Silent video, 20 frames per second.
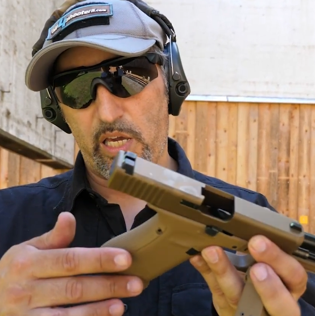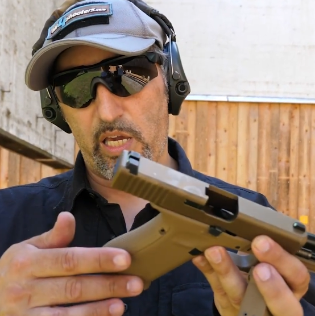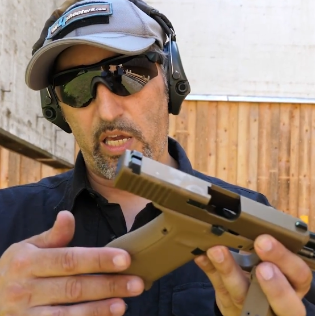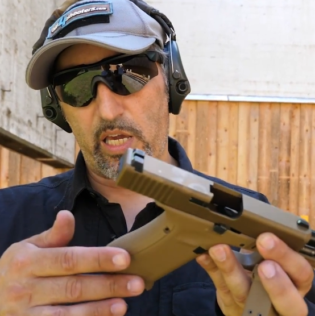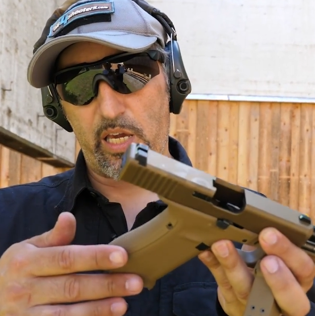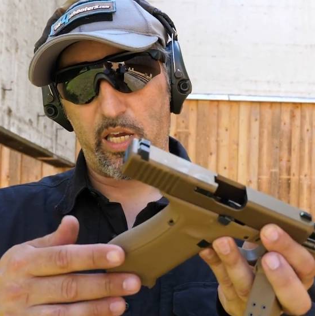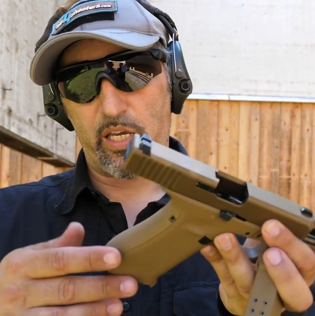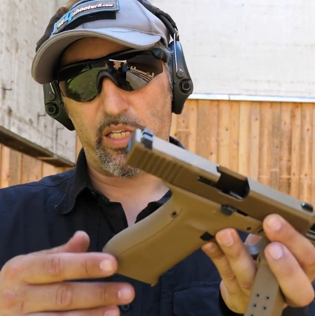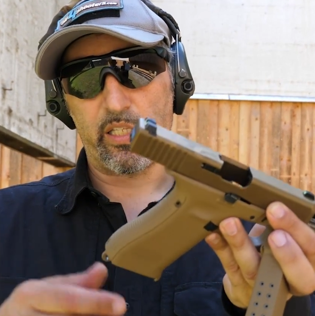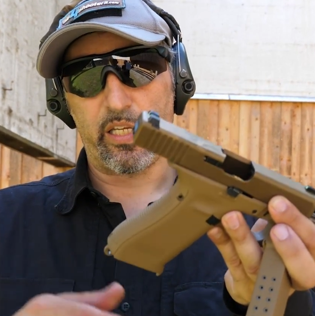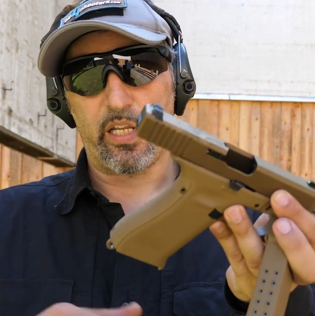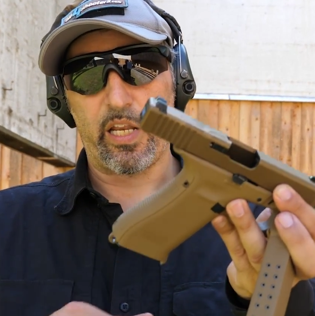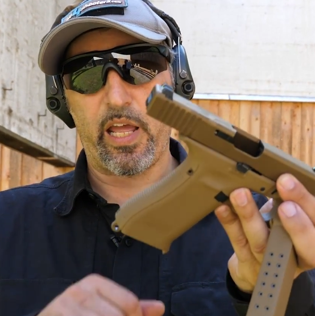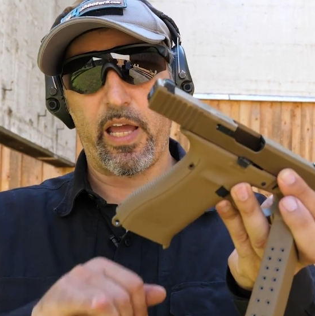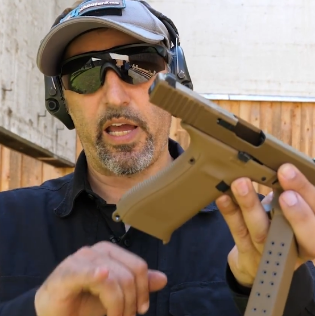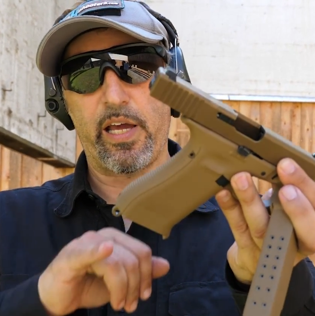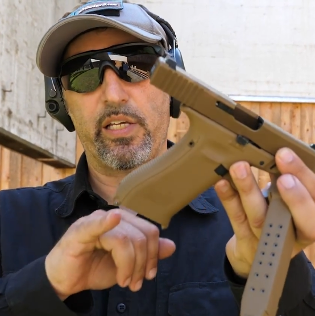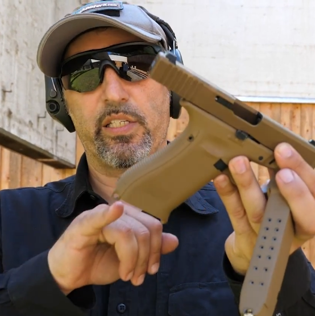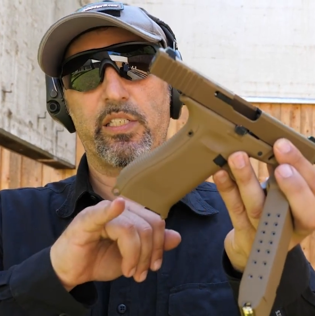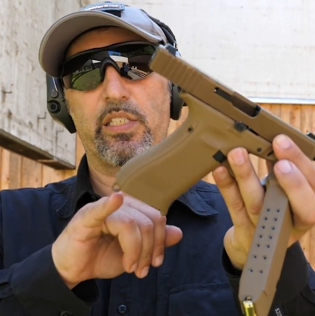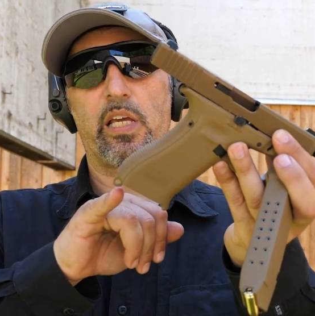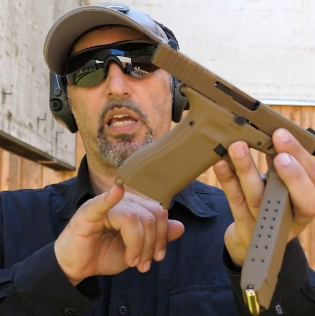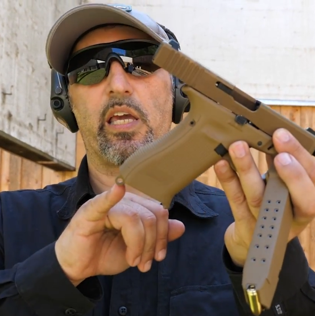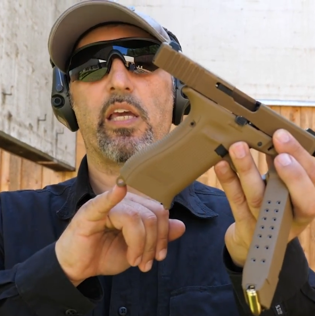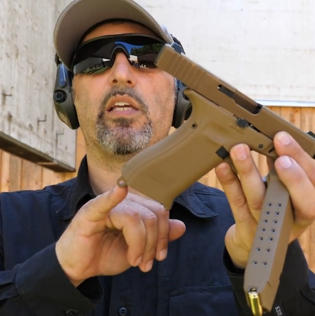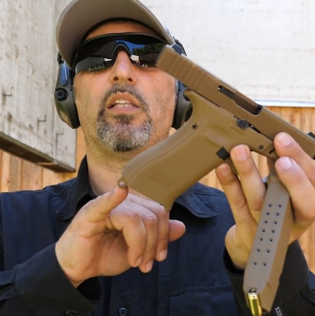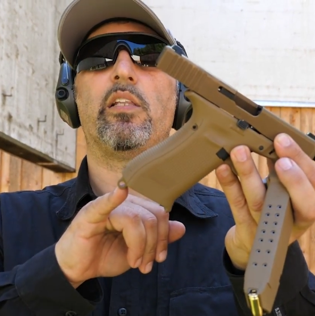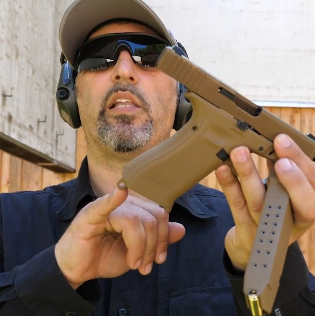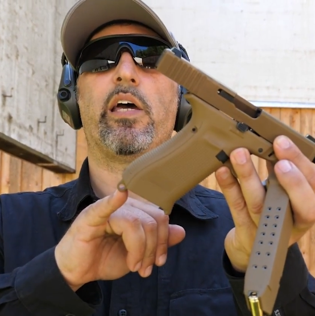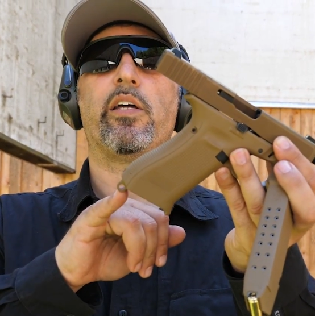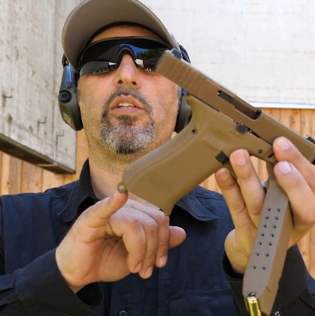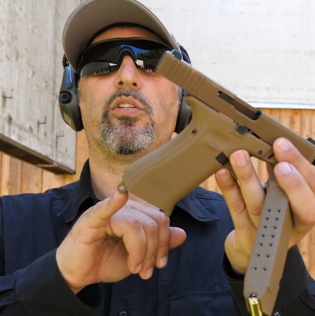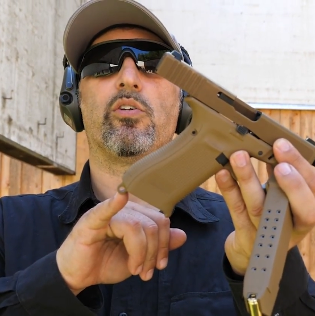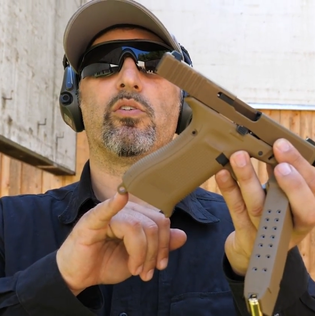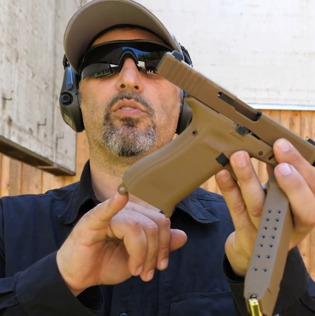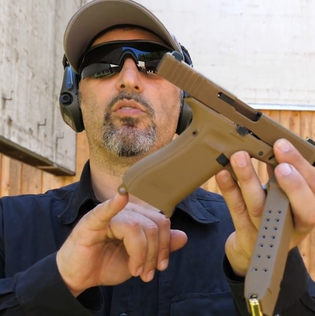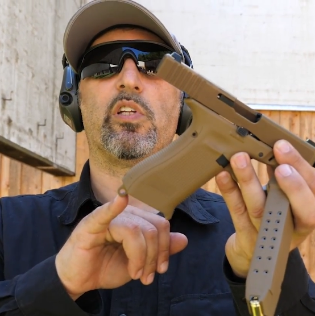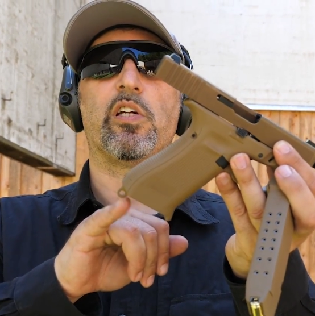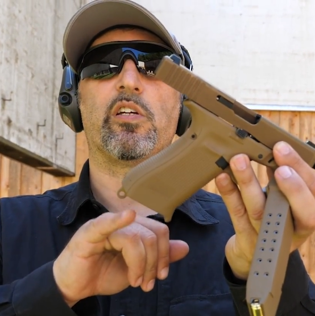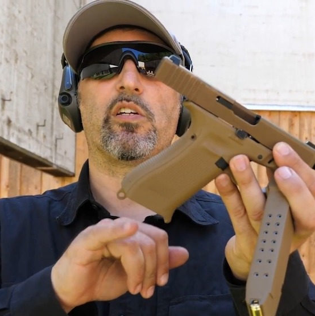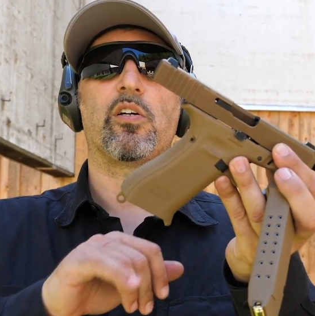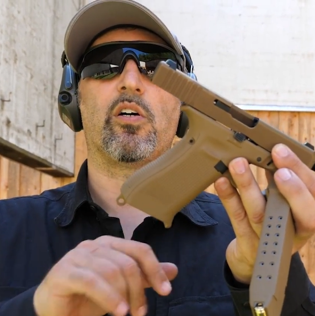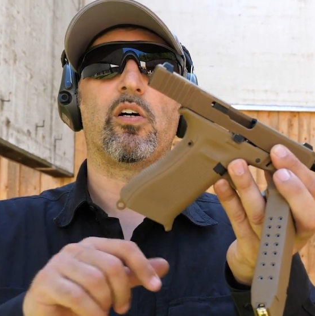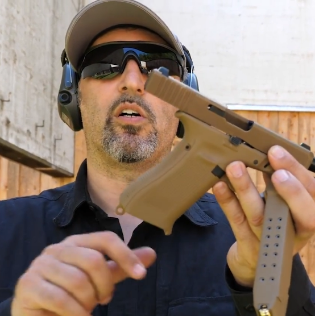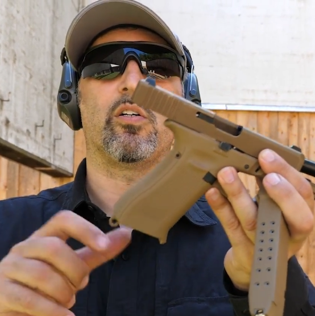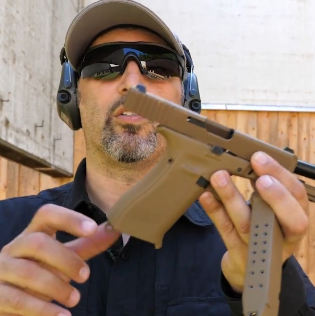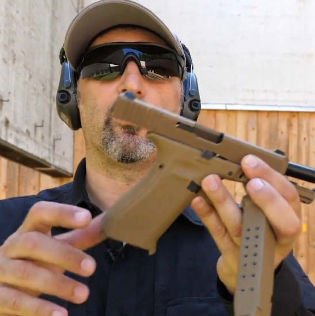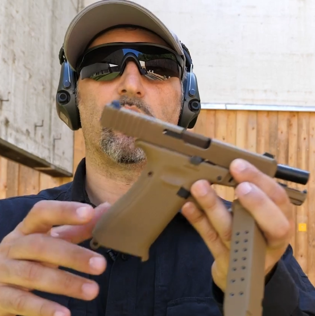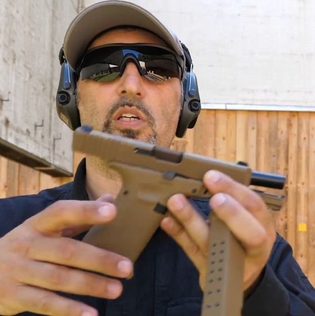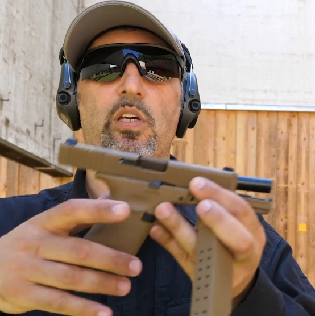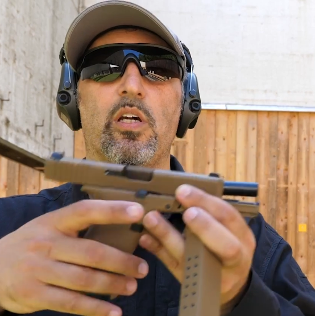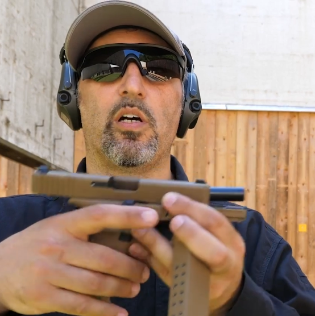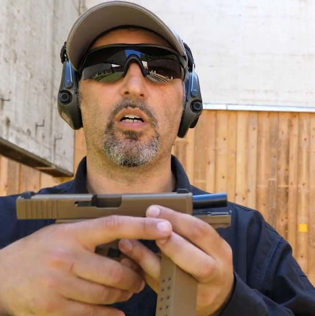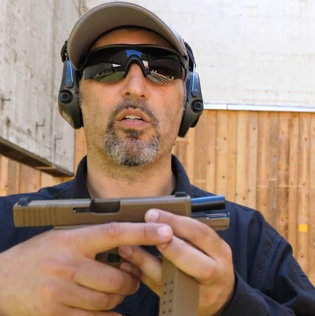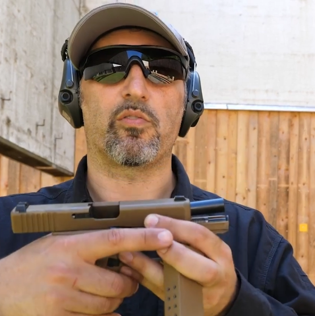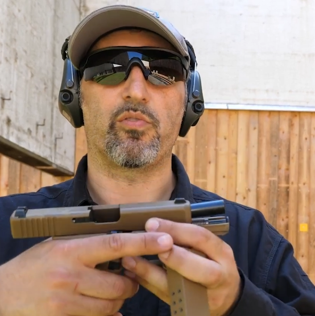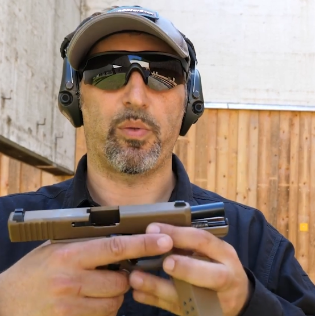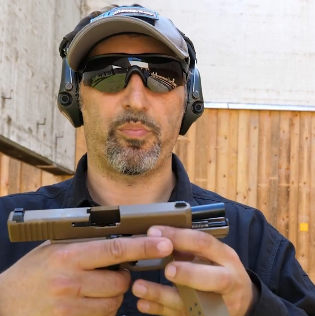and it has a lanyarding on the uh,